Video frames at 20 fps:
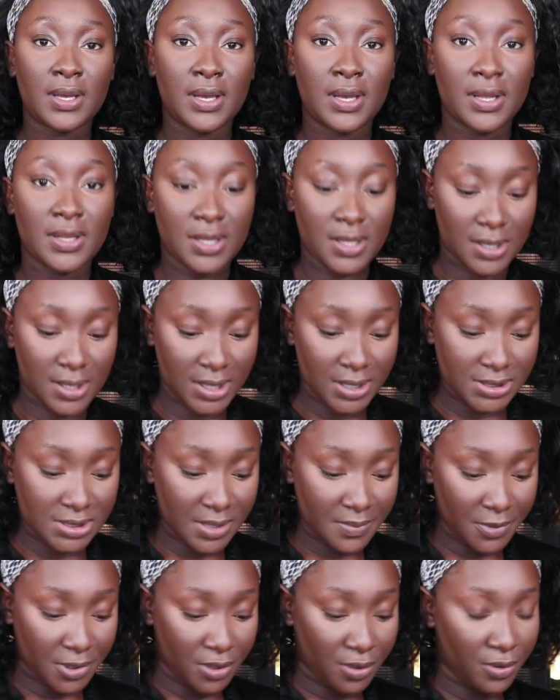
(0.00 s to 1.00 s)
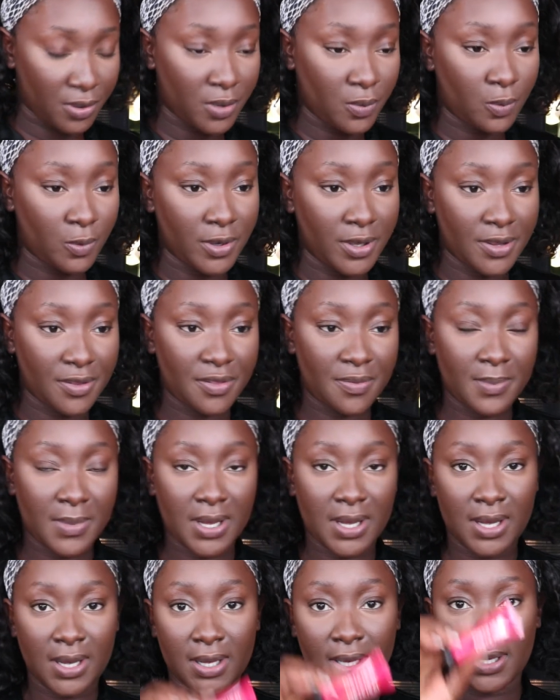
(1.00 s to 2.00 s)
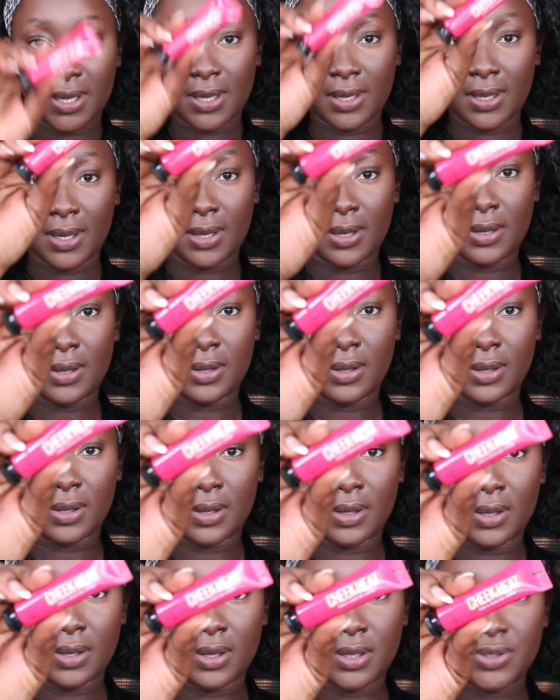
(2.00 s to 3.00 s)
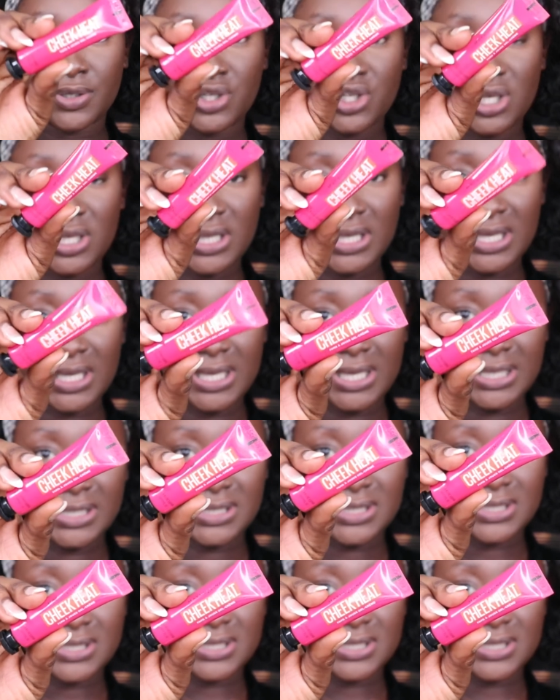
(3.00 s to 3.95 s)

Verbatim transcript: And then next I'm gonna go in with my Cheek Heat.